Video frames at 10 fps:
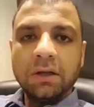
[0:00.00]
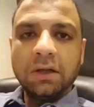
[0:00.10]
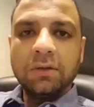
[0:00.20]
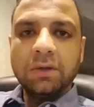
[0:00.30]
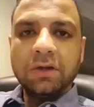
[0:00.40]

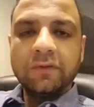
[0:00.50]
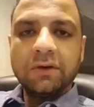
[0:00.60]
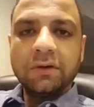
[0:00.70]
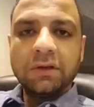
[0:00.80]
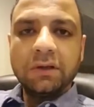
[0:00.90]
And whenever
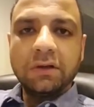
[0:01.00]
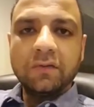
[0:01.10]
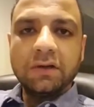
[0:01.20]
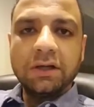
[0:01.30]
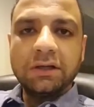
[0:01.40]
you're thinking
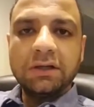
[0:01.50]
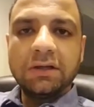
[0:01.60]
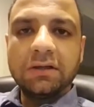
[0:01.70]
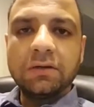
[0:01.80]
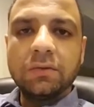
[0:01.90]
of an idea
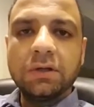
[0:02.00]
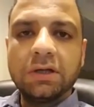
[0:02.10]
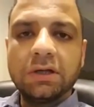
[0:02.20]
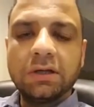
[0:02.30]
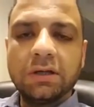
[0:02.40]
that you want
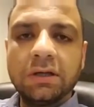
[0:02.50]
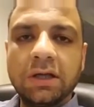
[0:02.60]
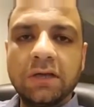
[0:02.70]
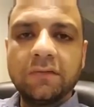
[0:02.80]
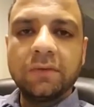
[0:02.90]
to
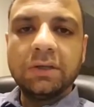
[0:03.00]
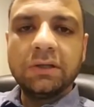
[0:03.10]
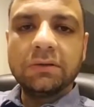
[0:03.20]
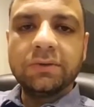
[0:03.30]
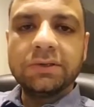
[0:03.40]
have
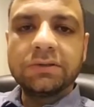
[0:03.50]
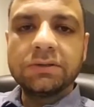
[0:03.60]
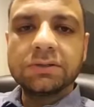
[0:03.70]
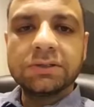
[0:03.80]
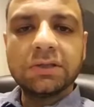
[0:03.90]
appeal to
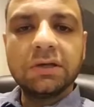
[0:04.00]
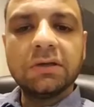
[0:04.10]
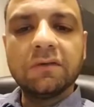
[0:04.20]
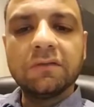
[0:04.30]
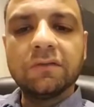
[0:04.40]
researchers, think
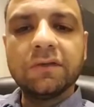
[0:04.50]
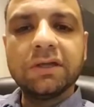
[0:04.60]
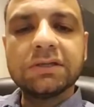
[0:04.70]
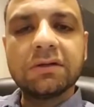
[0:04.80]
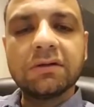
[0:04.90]
of
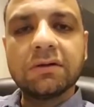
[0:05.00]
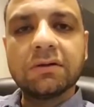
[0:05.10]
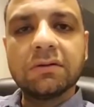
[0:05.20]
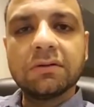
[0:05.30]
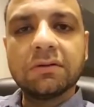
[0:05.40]
things that
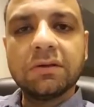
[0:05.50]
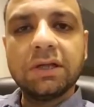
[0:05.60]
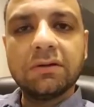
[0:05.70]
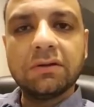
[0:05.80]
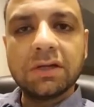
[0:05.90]
are
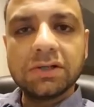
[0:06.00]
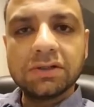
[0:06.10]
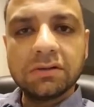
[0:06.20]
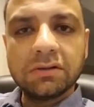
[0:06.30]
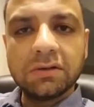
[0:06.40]

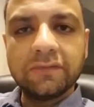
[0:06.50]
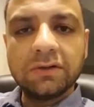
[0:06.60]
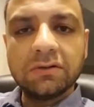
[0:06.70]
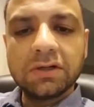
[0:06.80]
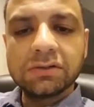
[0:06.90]
of
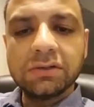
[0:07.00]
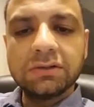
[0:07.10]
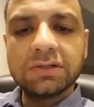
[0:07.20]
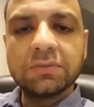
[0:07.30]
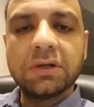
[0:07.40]
international
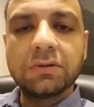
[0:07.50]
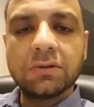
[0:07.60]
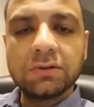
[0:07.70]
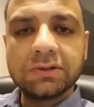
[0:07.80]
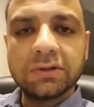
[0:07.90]
interest, but are
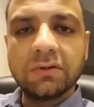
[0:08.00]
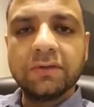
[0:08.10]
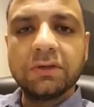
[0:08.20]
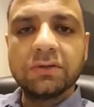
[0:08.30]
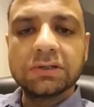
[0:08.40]
also of
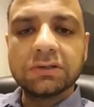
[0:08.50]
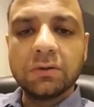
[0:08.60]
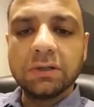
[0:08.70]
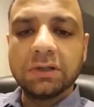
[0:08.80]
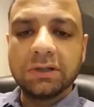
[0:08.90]
interest
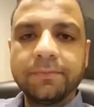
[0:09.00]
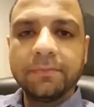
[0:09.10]
locally.